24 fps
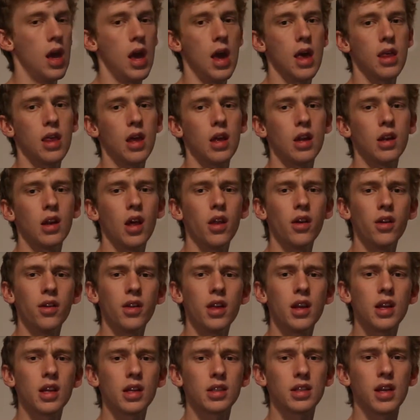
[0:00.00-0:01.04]
And then another
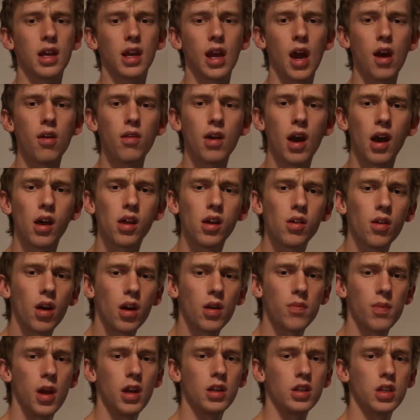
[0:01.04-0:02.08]
thing is, like, I would highly
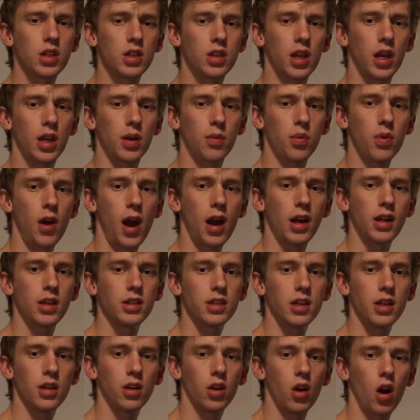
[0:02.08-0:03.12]
recommend just like
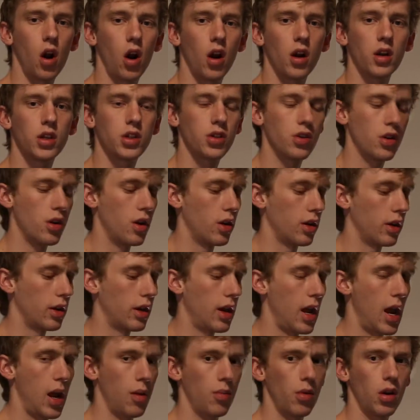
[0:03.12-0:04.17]
practicing cardistry on
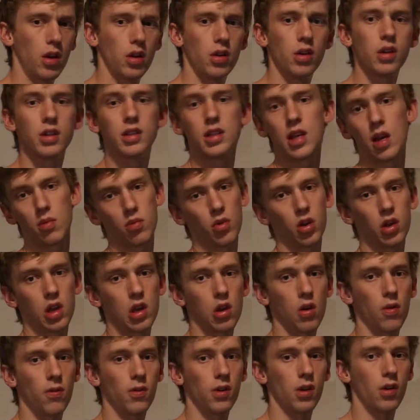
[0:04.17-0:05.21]
camera. You can see I'm
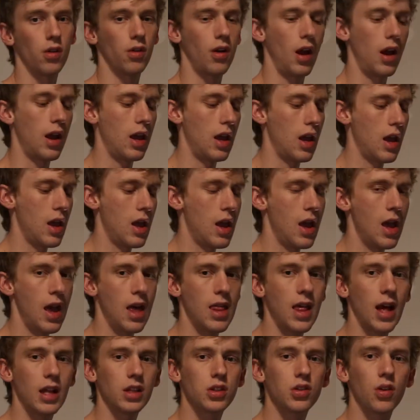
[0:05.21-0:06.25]
looking over to the right.
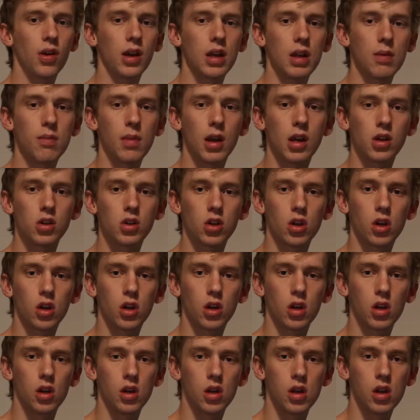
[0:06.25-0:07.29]
That's so I can make
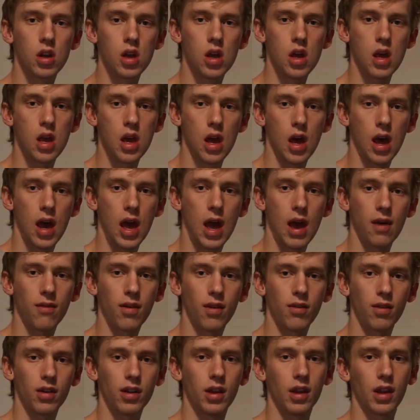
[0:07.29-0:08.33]
sure I have
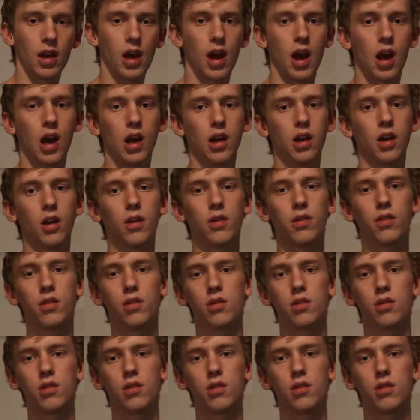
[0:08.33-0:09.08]
everything high enough.